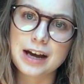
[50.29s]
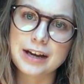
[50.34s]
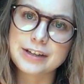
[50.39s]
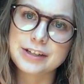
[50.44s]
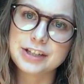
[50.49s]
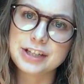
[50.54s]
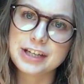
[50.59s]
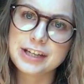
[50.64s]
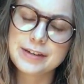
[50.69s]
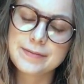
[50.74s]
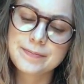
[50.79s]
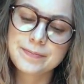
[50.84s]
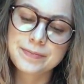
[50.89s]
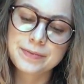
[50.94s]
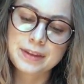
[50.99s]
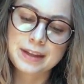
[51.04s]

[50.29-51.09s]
gene,